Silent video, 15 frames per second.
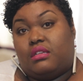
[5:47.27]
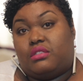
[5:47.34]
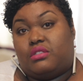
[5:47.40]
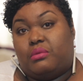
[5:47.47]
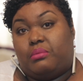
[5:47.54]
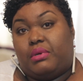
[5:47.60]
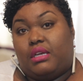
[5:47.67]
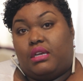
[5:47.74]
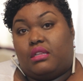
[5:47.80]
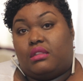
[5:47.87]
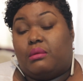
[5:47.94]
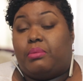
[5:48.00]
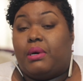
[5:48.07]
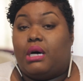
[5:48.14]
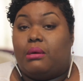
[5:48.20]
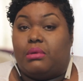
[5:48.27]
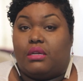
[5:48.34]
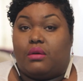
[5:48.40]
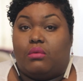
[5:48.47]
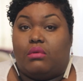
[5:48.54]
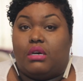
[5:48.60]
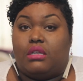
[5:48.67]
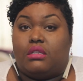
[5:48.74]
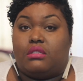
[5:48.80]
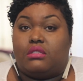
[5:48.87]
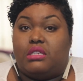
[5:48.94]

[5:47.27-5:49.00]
to being the public one,